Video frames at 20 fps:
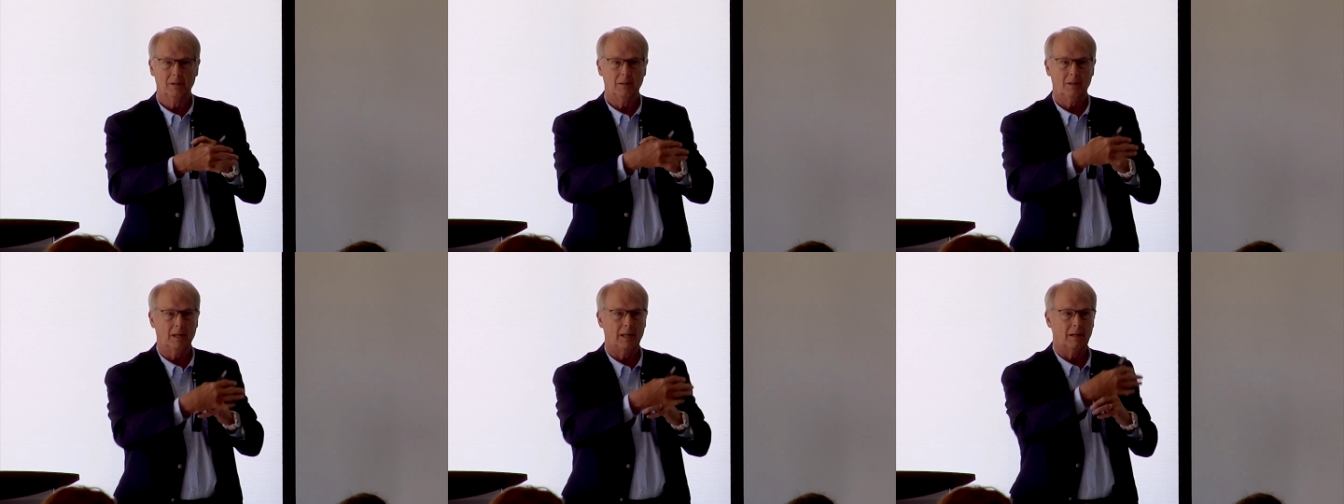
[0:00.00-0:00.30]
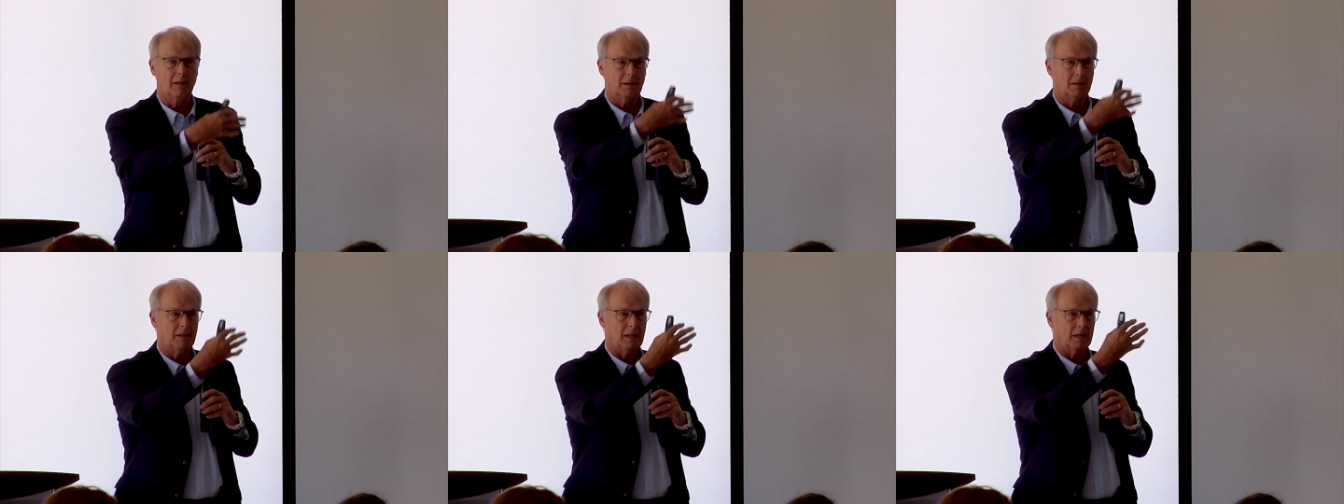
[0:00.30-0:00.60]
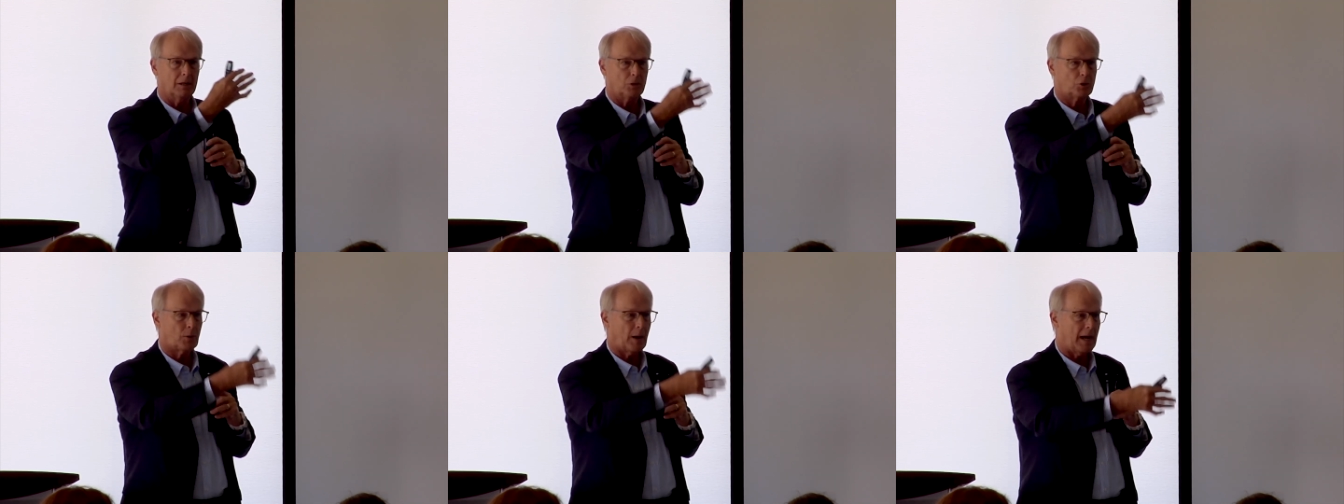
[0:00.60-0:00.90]
in
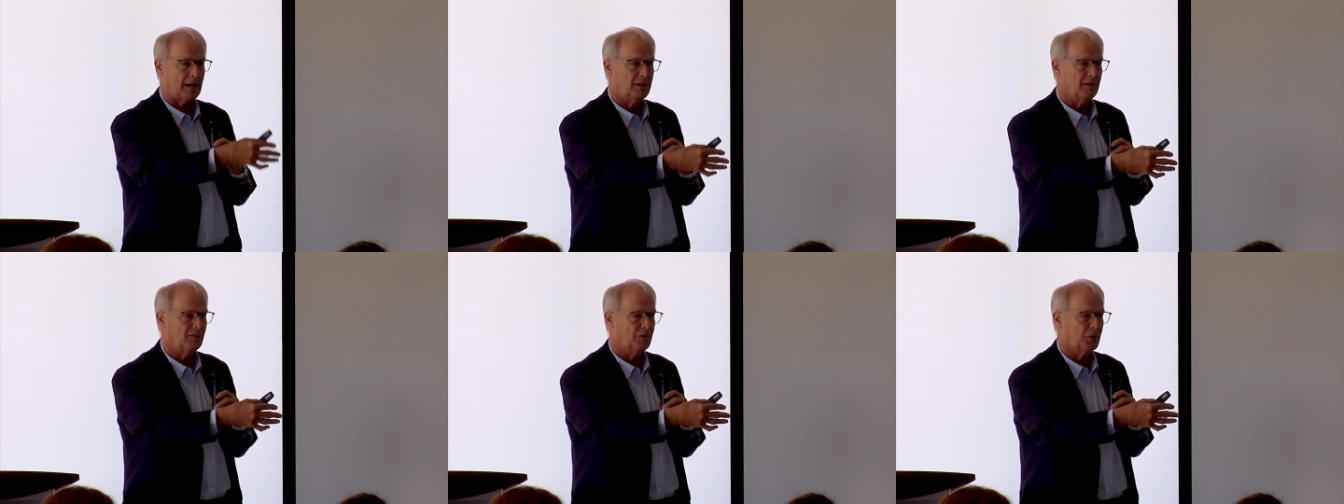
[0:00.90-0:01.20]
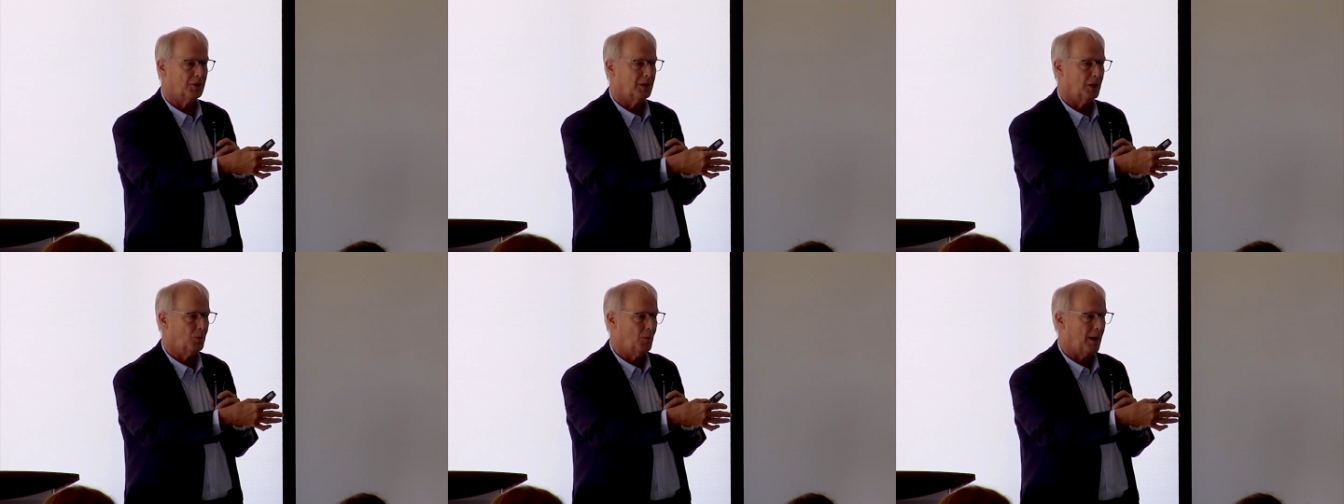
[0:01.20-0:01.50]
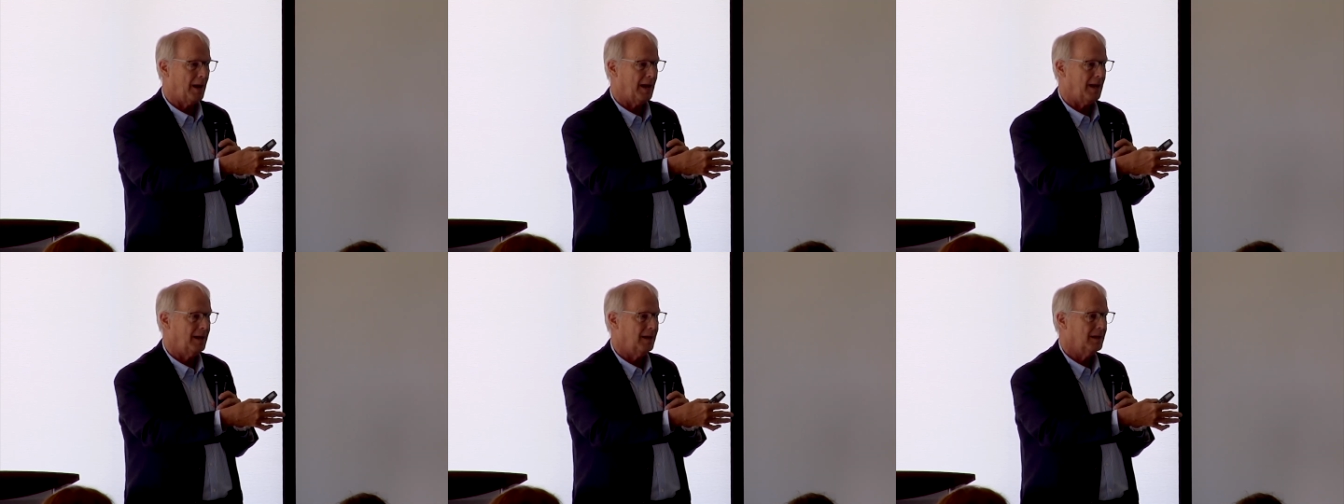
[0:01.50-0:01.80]
an attractive looking
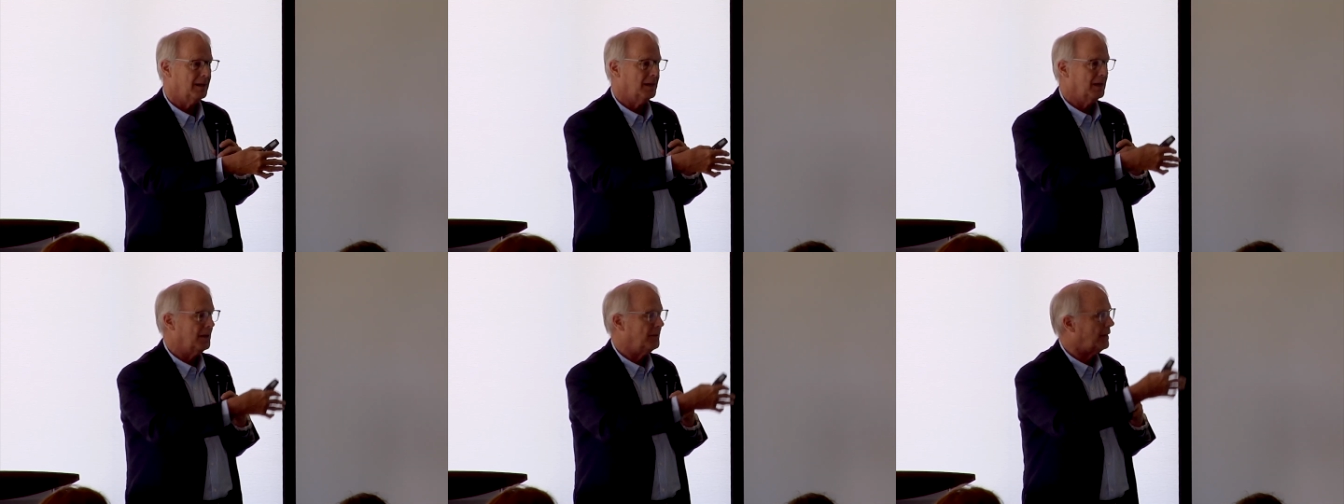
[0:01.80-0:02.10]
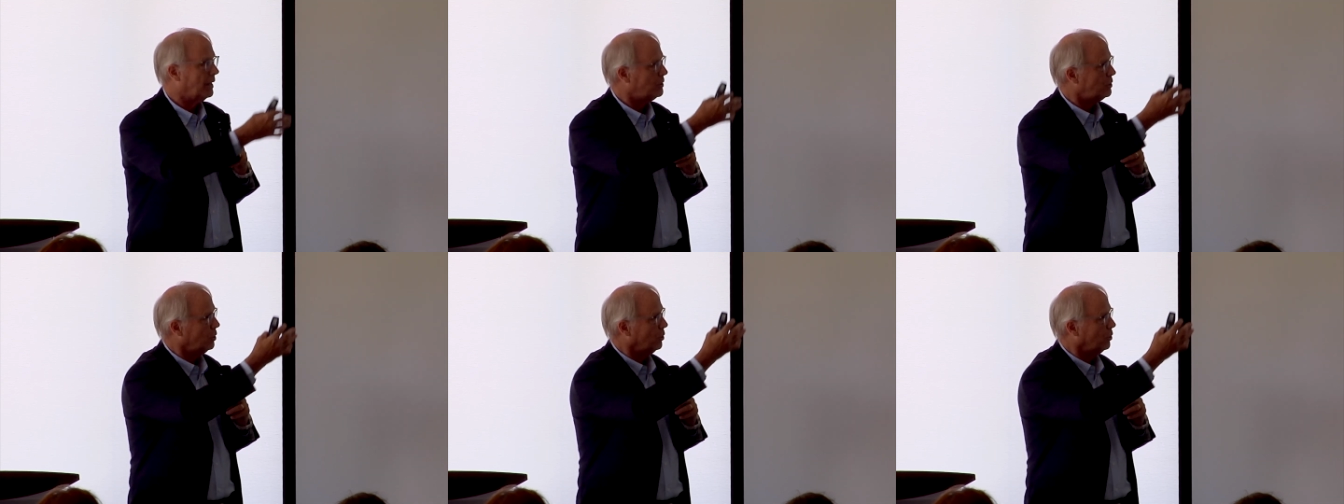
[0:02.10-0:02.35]
way that